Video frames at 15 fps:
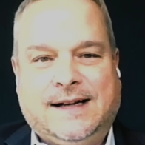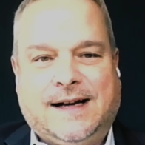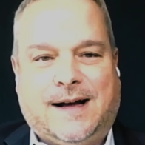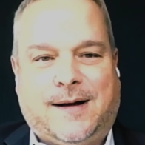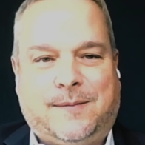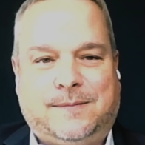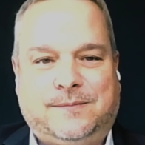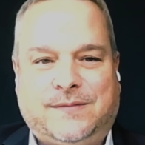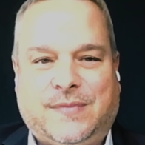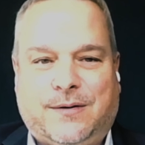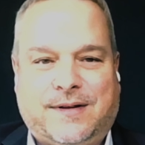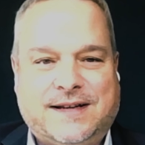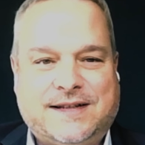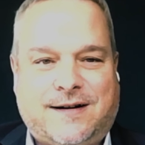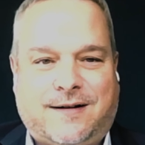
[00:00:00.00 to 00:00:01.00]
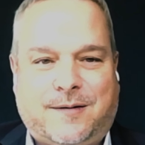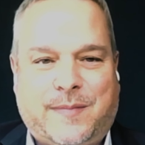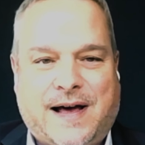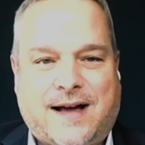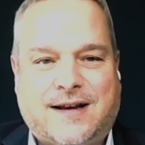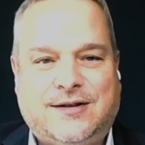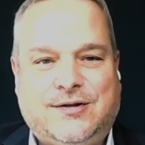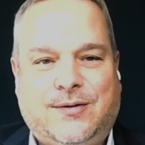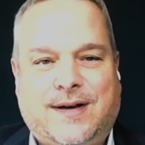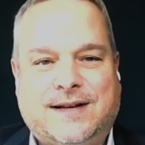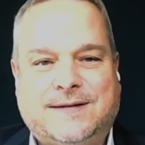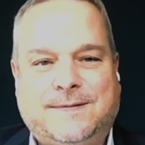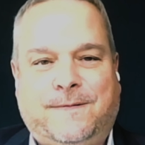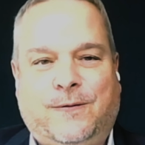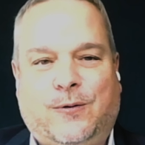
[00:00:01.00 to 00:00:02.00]
They started back in
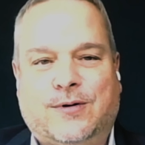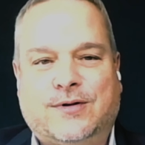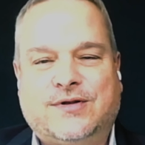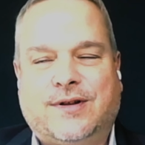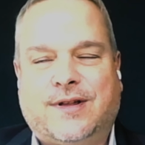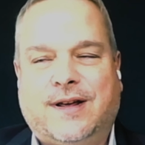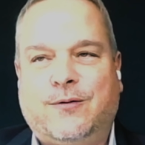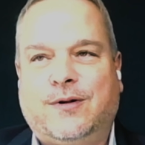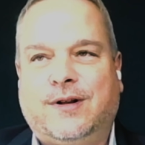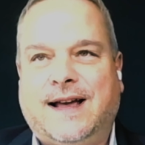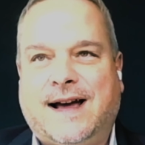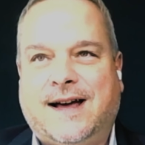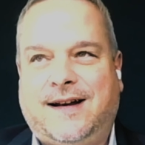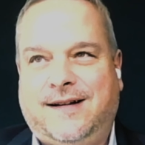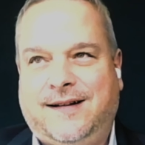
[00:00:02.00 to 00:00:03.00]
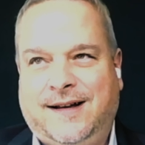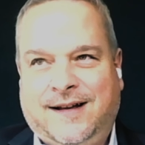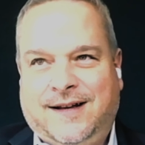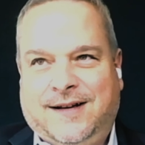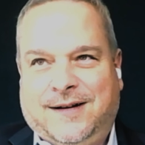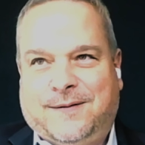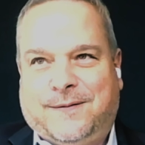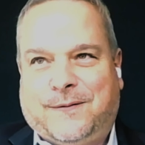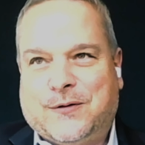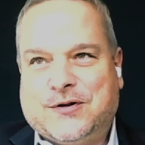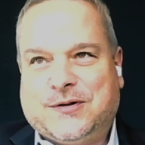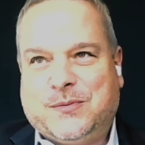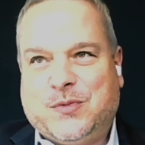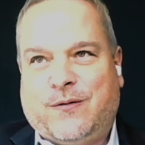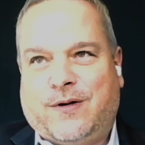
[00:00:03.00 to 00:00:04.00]
2004, so they really had first
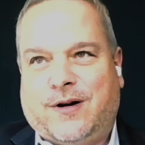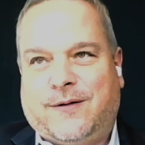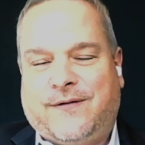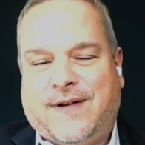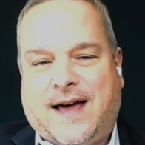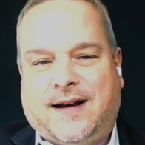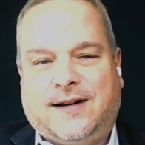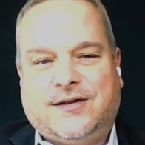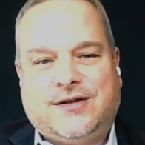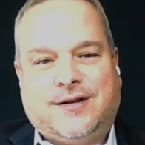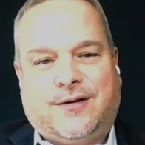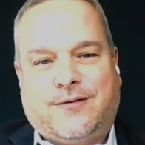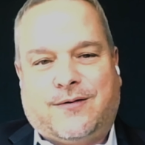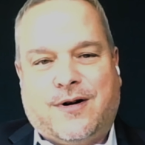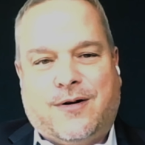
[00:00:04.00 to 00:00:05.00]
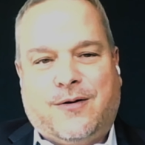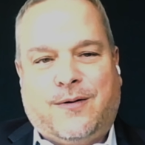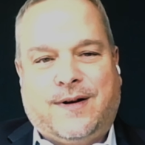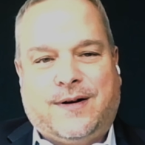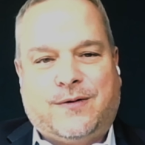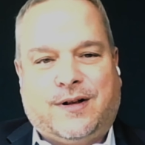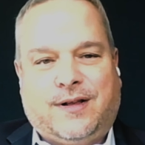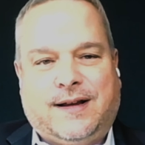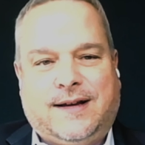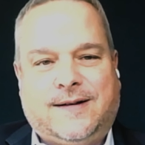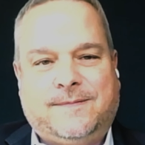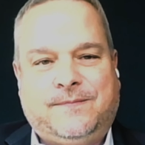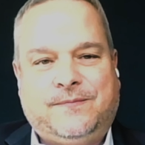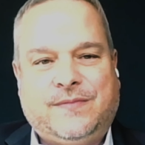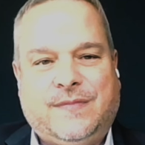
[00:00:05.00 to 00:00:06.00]
mover advantage to grow and really,
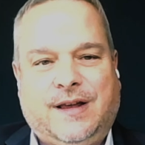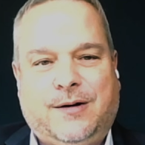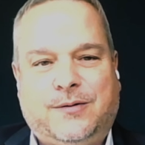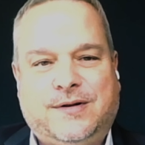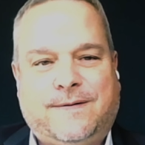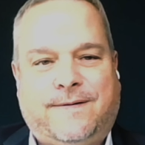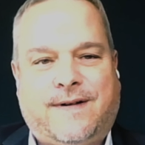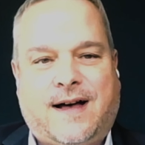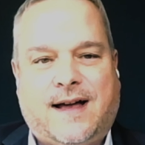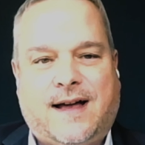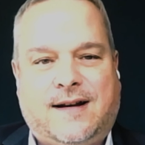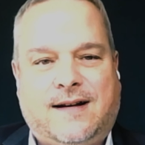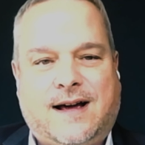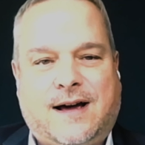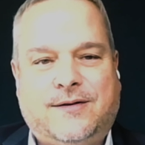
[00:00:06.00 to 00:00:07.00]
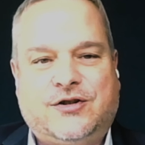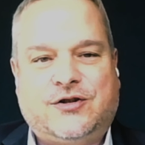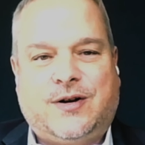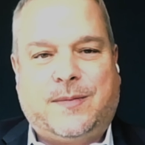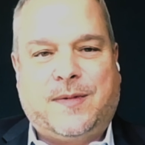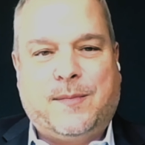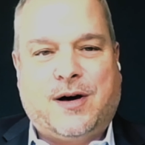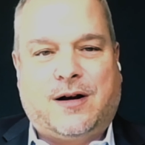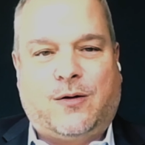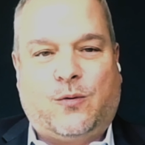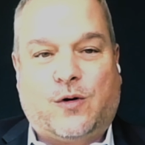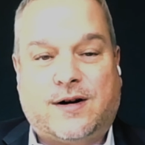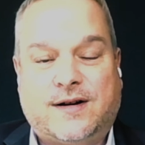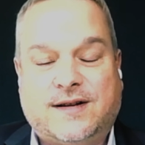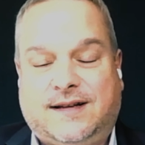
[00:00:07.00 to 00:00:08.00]
define how the streaming model works.